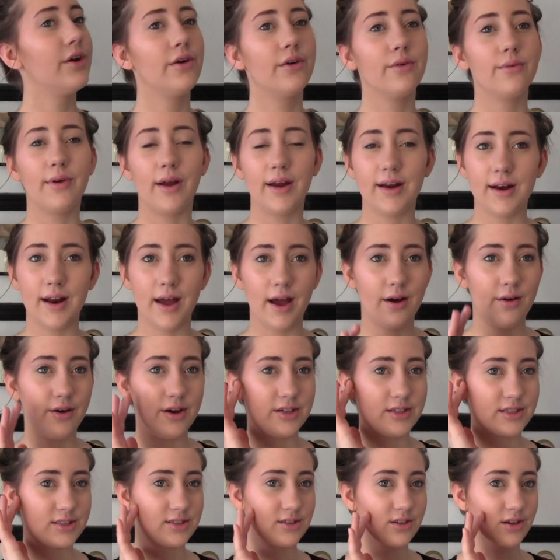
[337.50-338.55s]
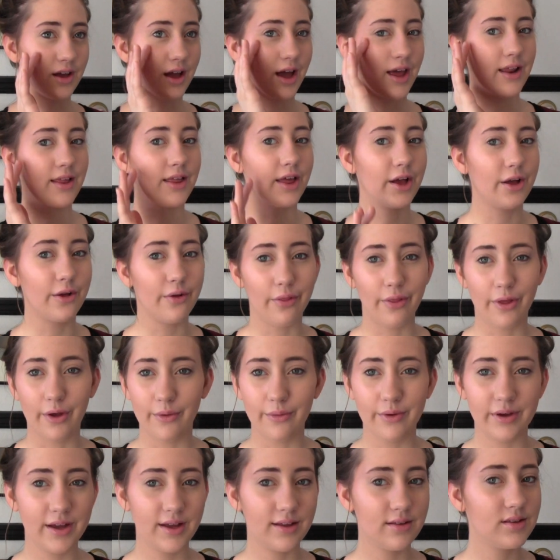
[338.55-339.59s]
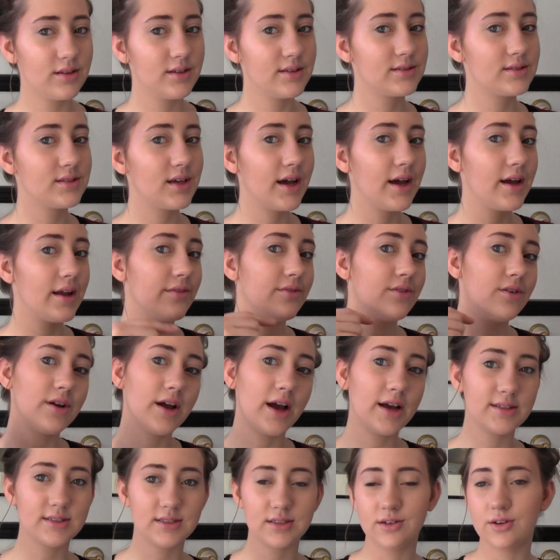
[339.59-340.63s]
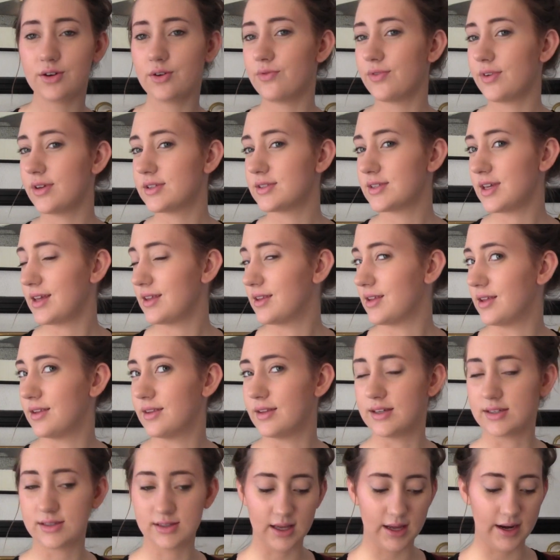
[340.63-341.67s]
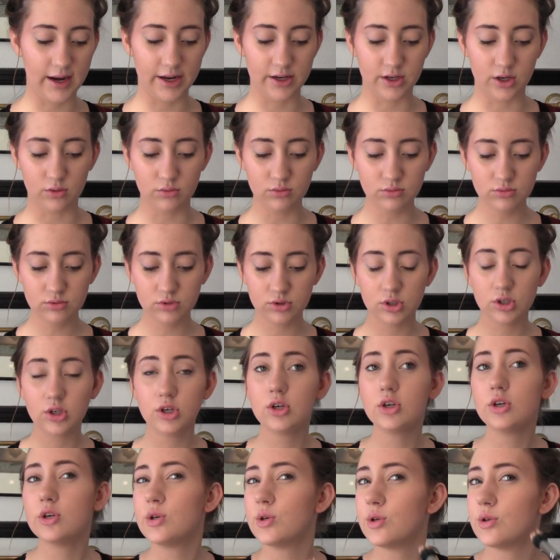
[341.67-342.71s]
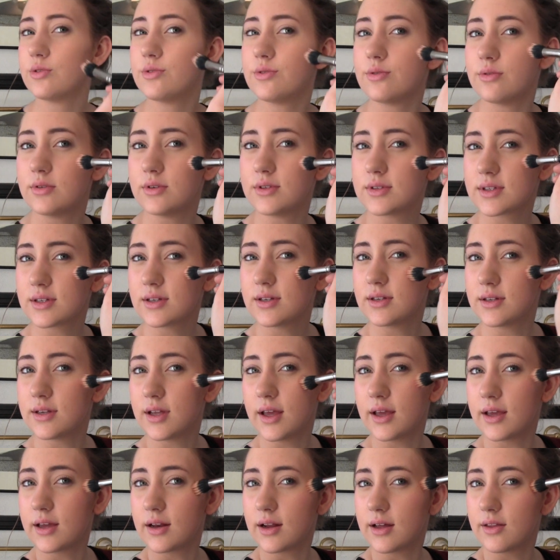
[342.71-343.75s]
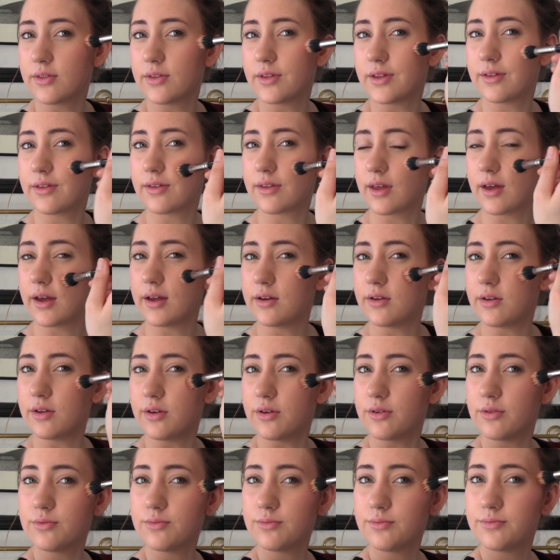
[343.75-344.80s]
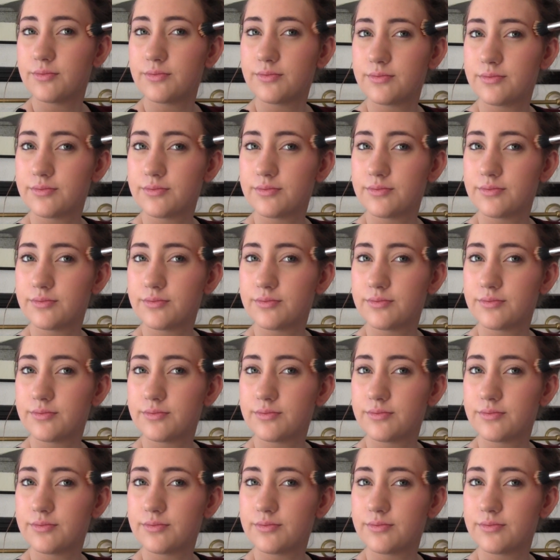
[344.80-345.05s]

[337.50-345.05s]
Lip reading: right now I just look kind of like glowy on this side, if you guys can hopefully see, and on this side I don't. So we're just going to take it on this side too.